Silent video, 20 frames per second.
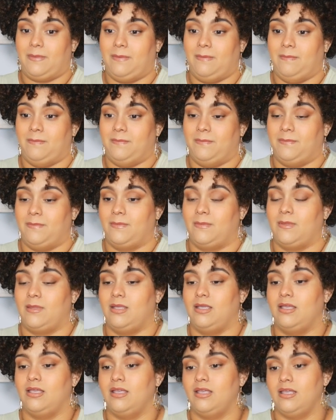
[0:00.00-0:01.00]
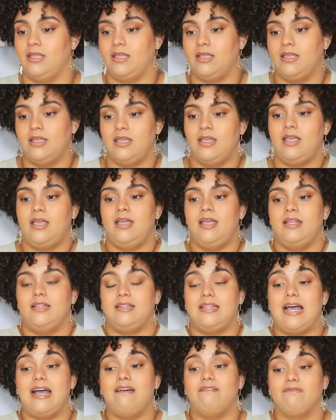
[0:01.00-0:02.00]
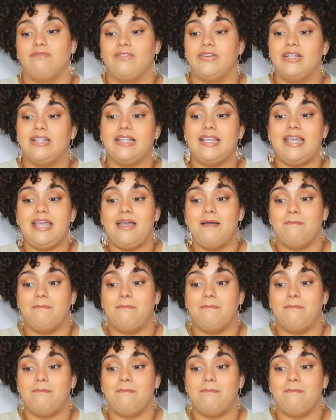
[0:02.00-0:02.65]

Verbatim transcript: me. Mm that really